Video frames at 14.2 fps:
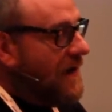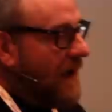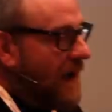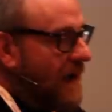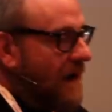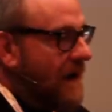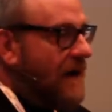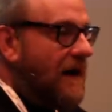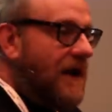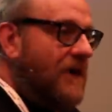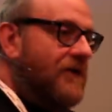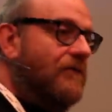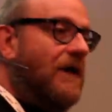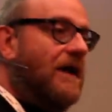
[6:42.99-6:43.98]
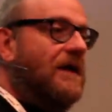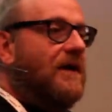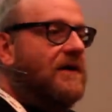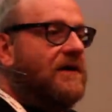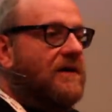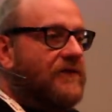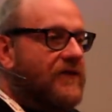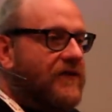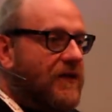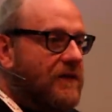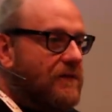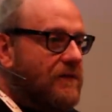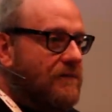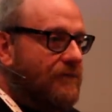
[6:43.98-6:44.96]
uh, and a regular
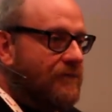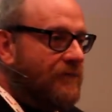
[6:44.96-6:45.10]
console.